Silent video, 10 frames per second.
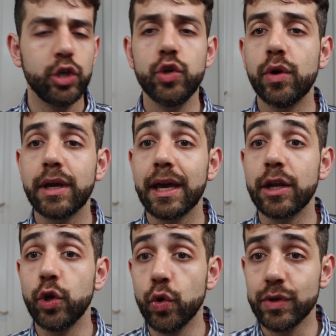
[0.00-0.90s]
you
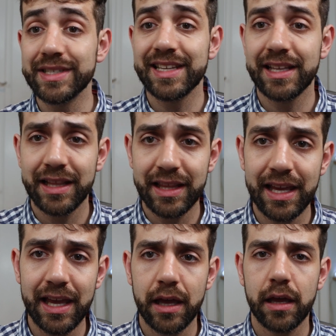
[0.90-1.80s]
can use
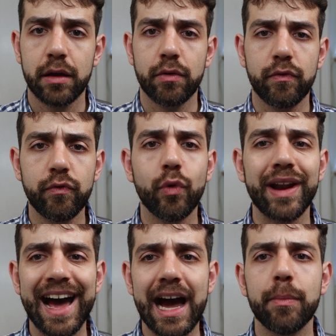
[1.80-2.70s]
the
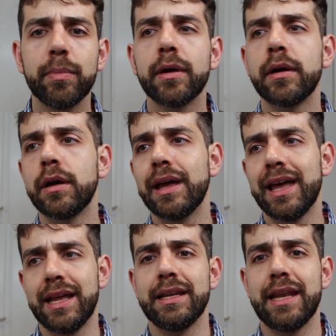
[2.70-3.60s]
phone app
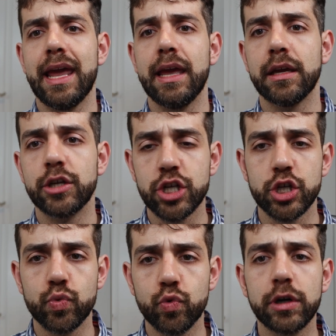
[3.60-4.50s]
and they
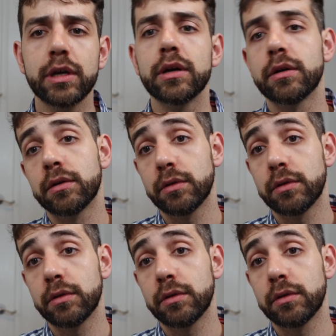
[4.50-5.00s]
just work.